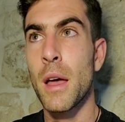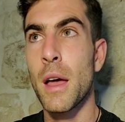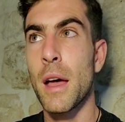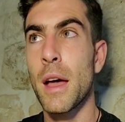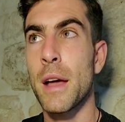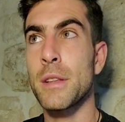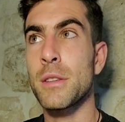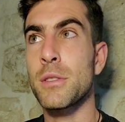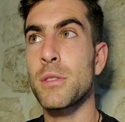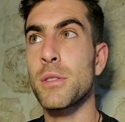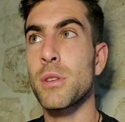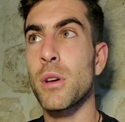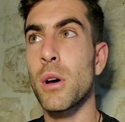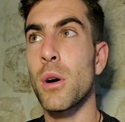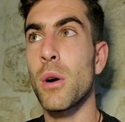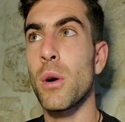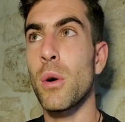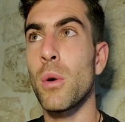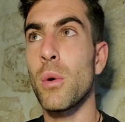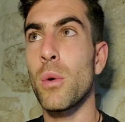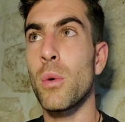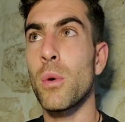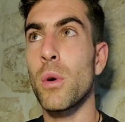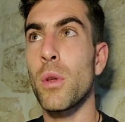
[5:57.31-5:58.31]
And
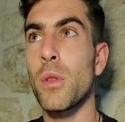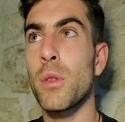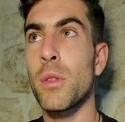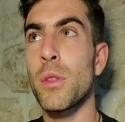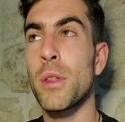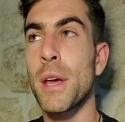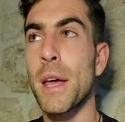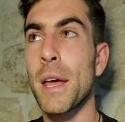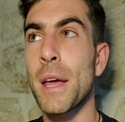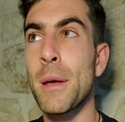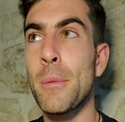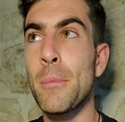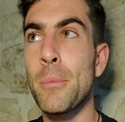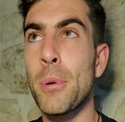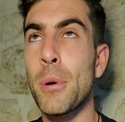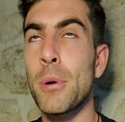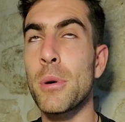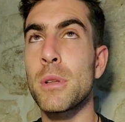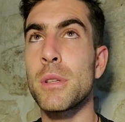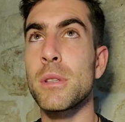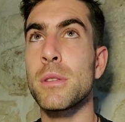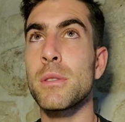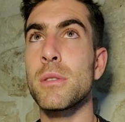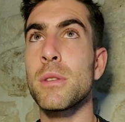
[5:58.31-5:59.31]
so the
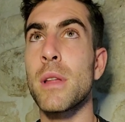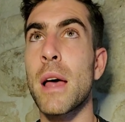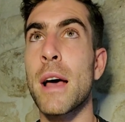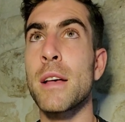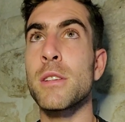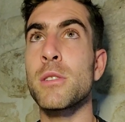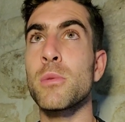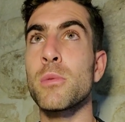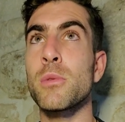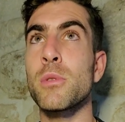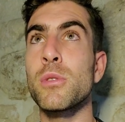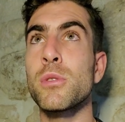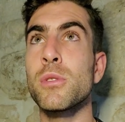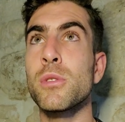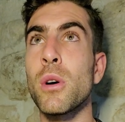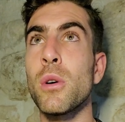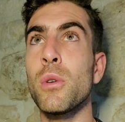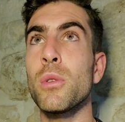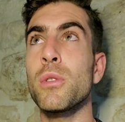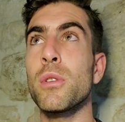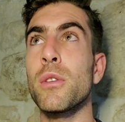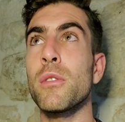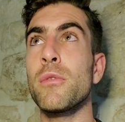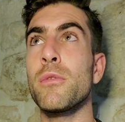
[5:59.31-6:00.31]
inputs, as a
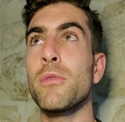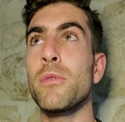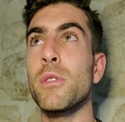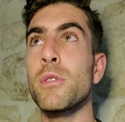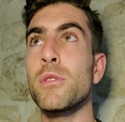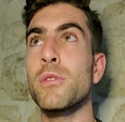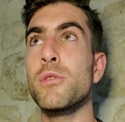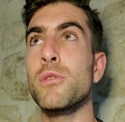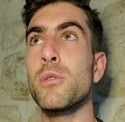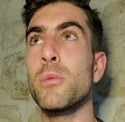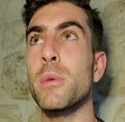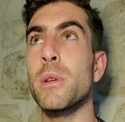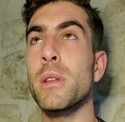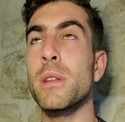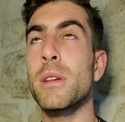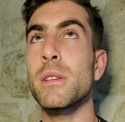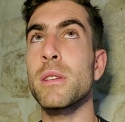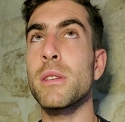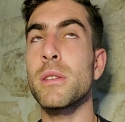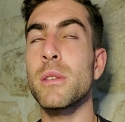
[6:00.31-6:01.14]
result of assuming this